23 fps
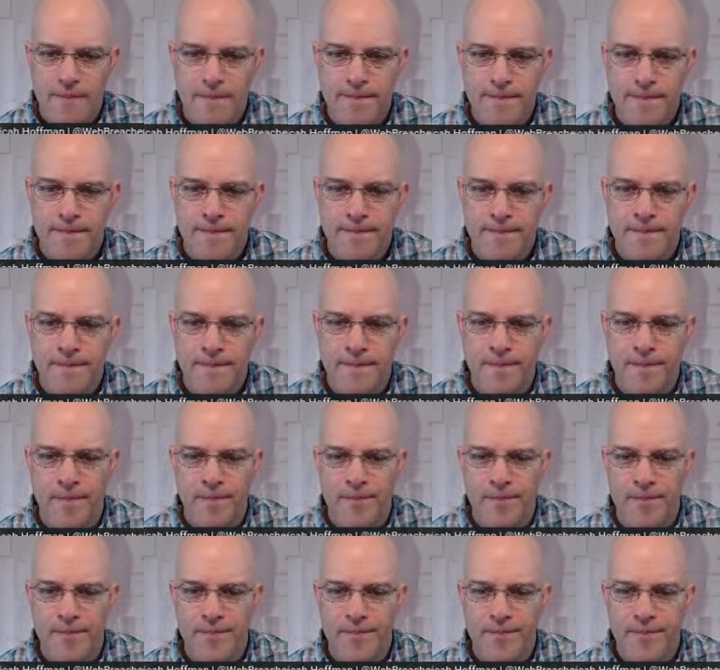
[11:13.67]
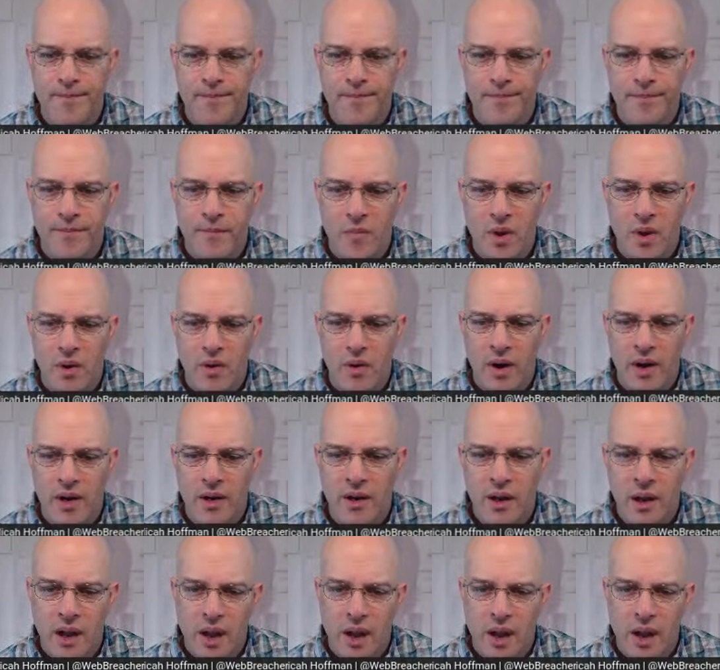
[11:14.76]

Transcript: All right.